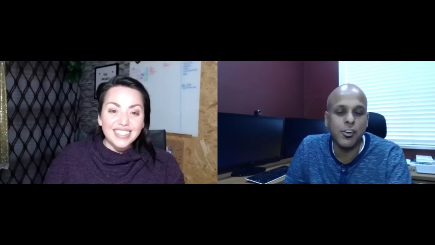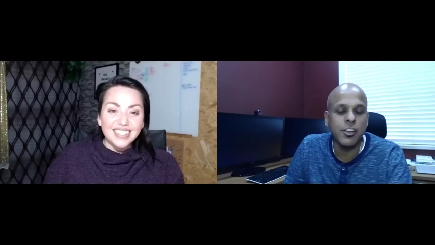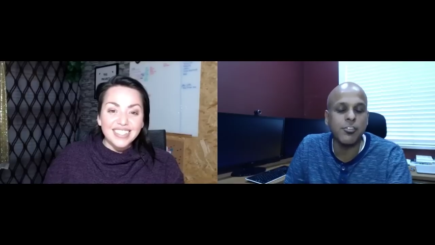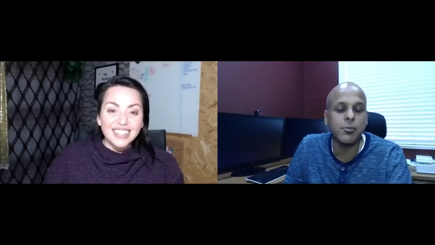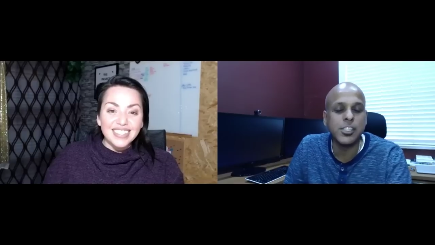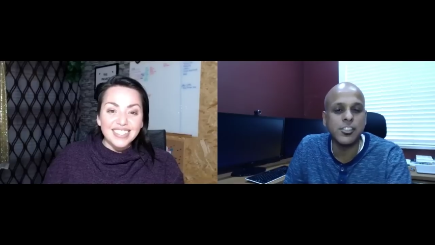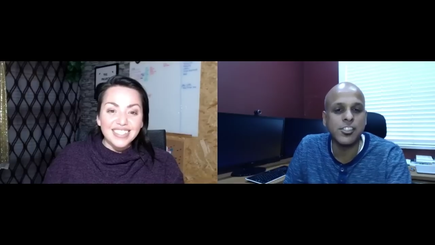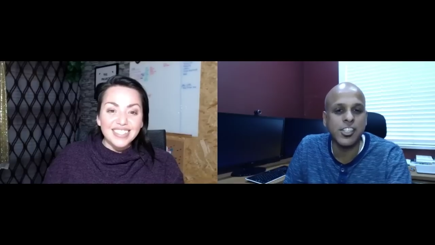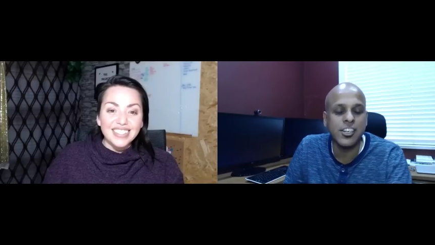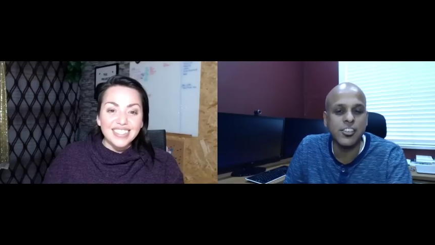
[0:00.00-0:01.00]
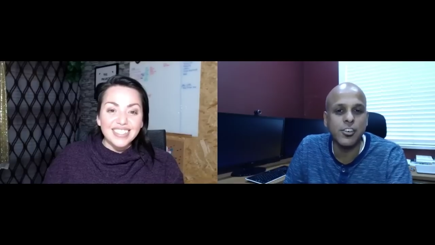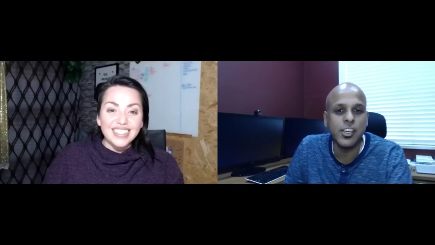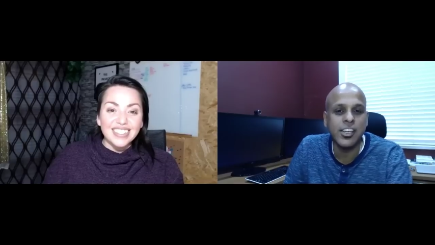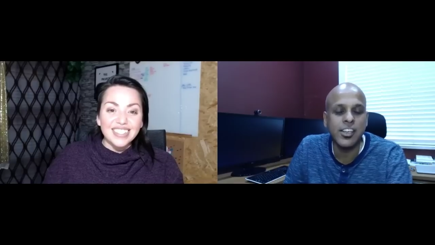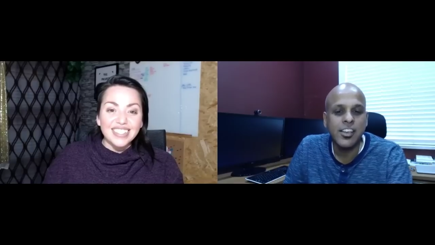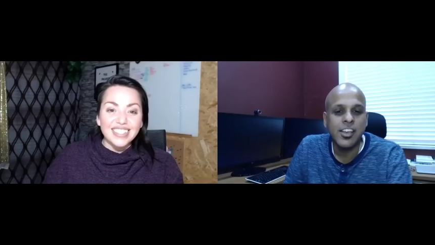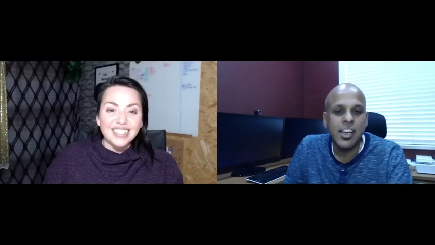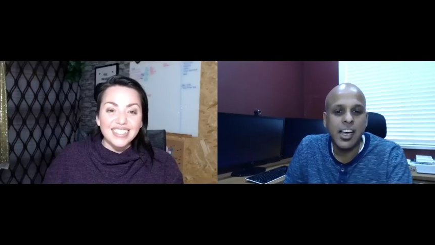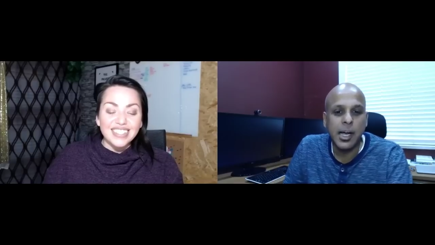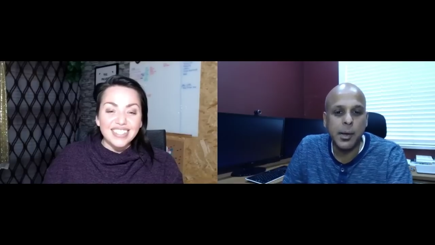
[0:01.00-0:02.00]
Speaker 1: information shared today
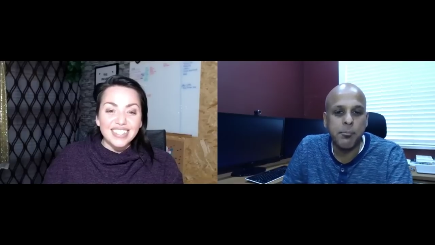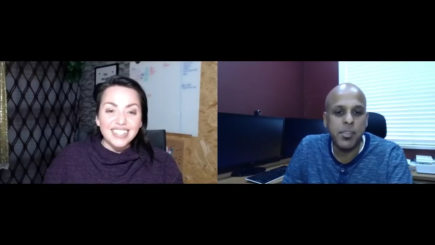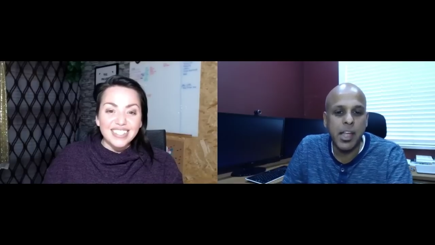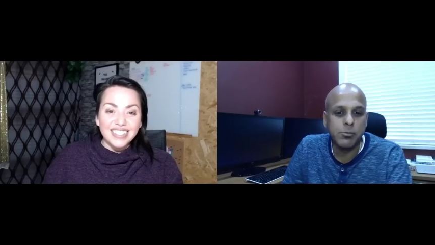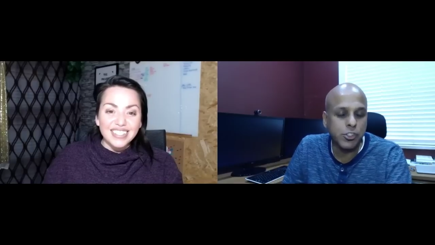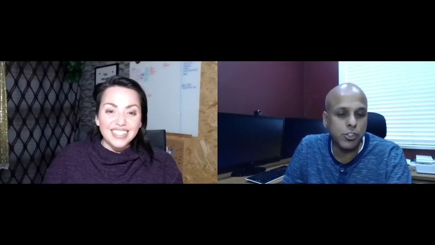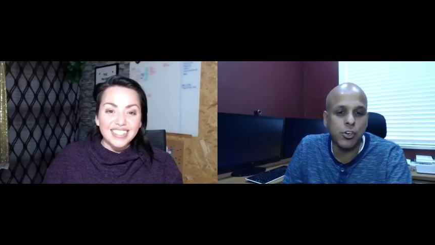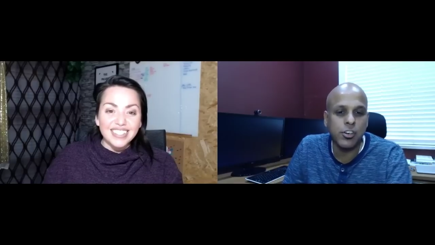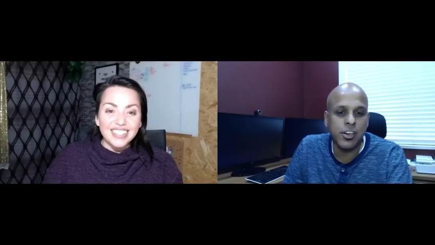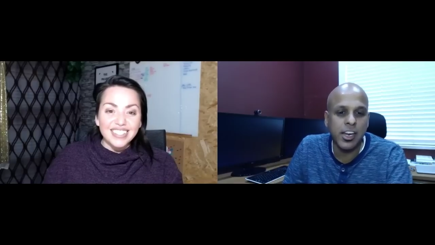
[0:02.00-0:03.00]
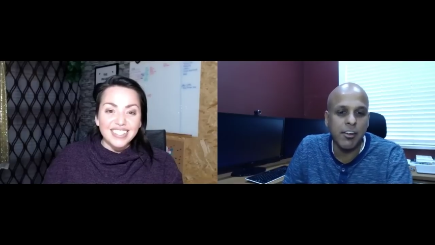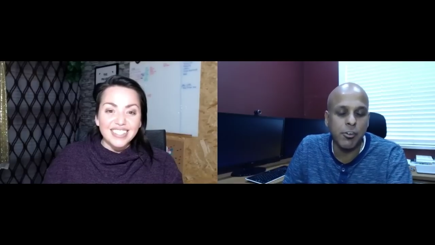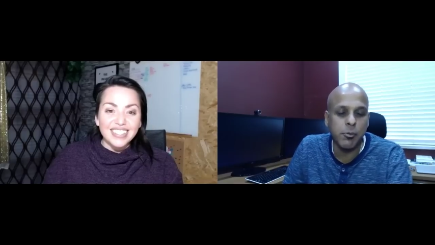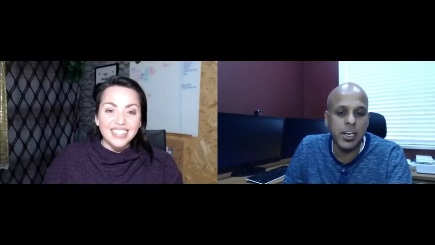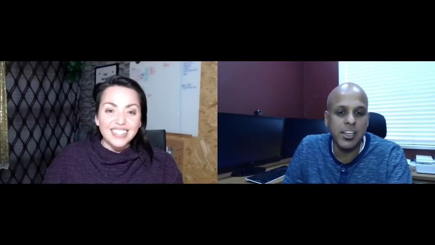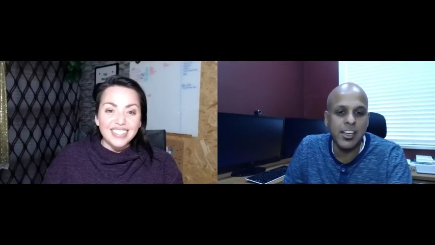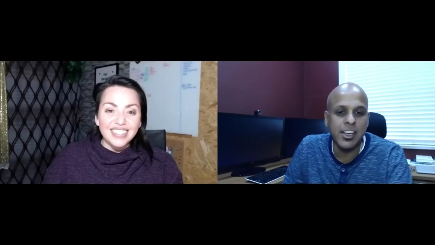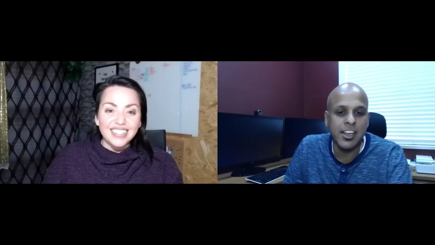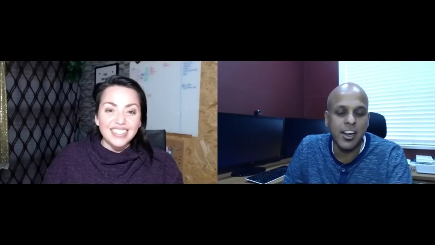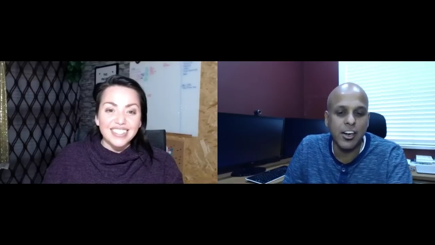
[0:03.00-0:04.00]
um, I'm sure
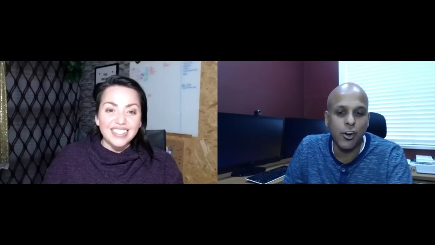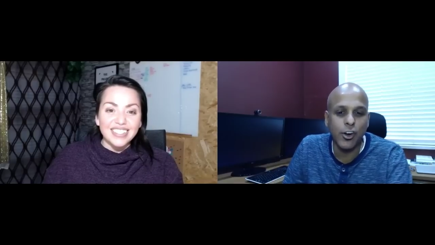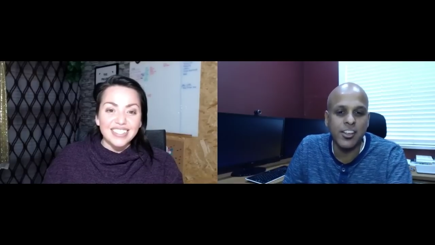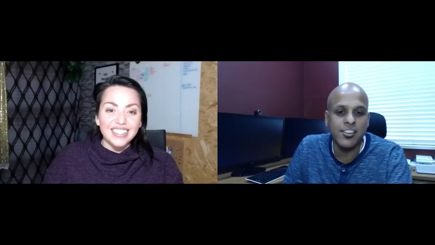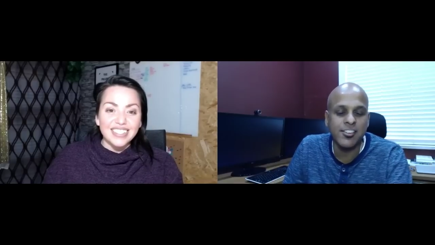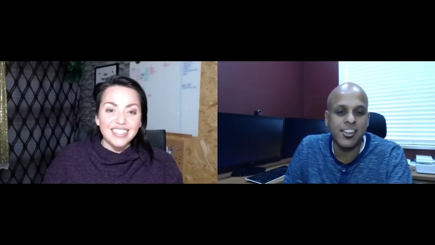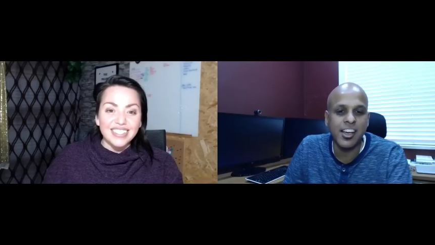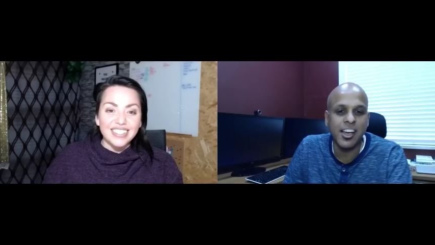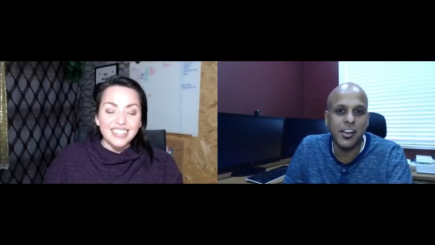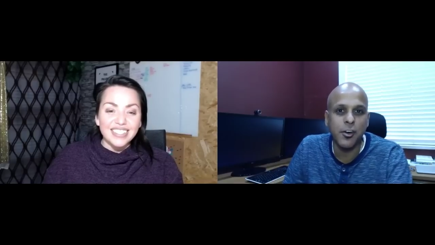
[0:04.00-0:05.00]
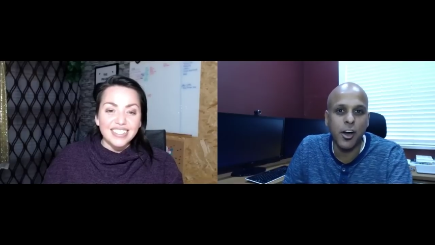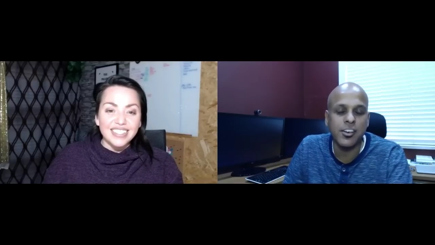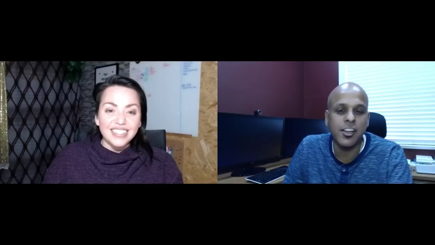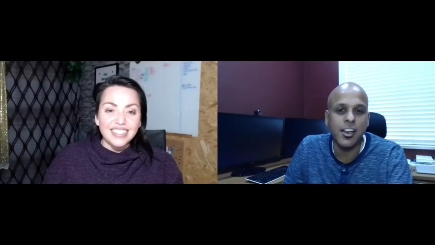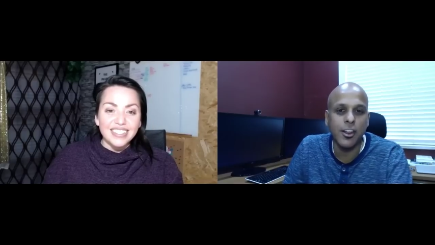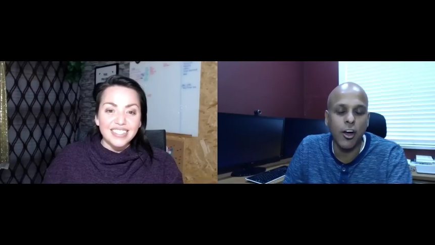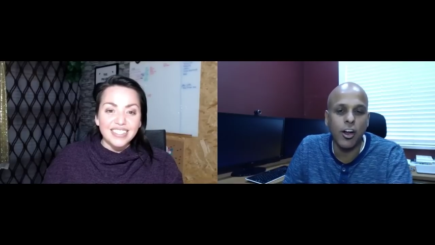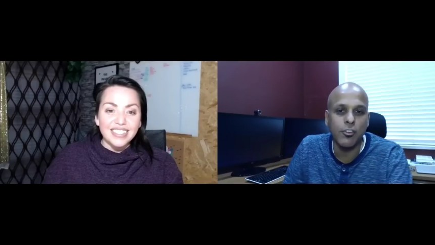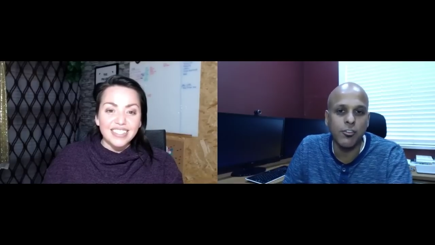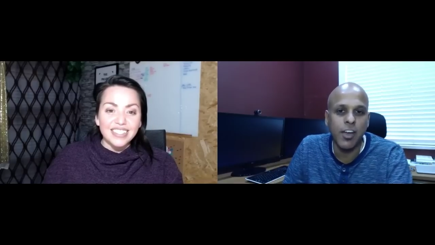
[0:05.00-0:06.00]
everybody in our audience uh, got a
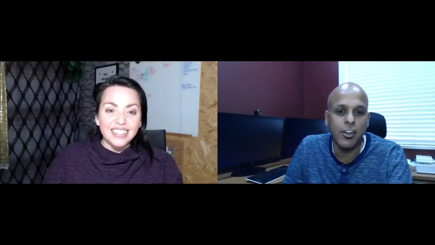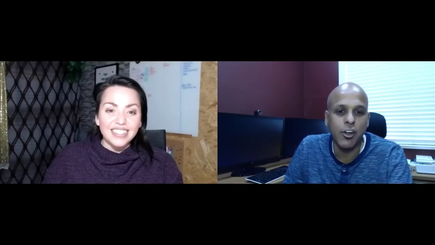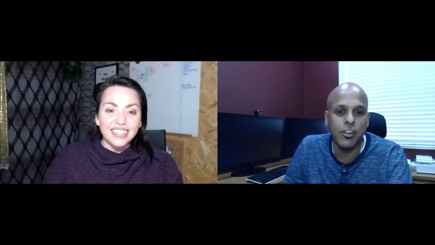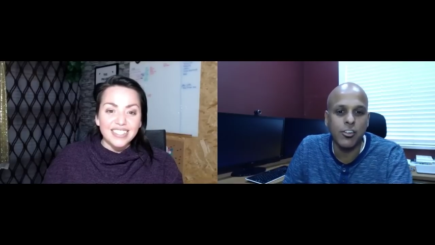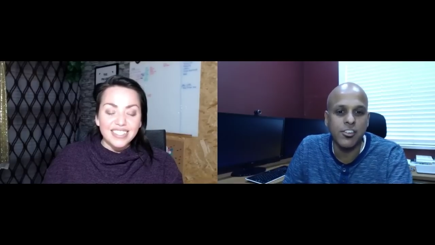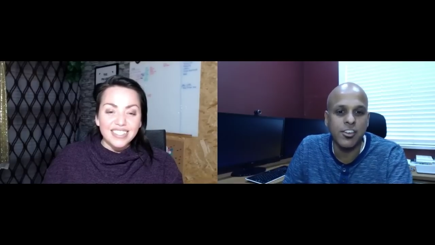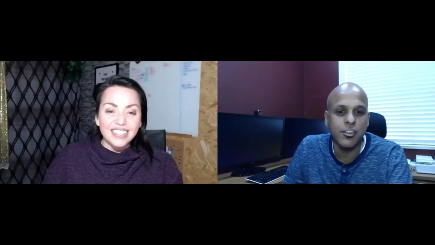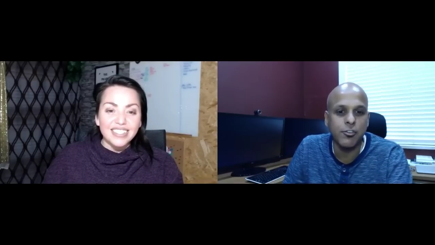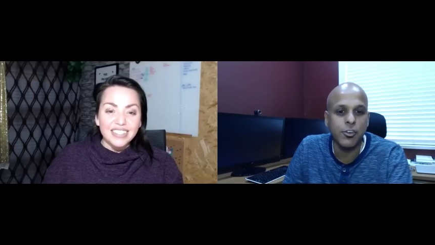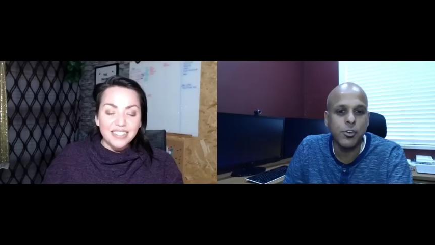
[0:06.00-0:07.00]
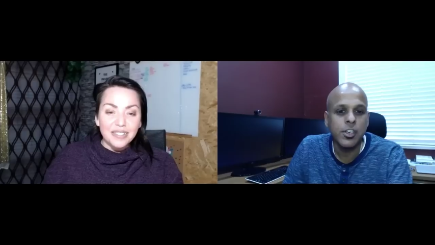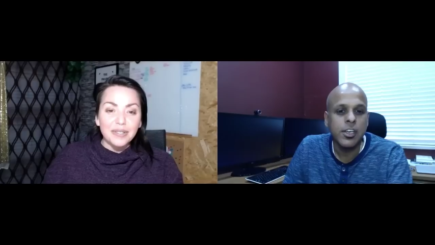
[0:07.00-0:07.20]
lot of value out of this interview.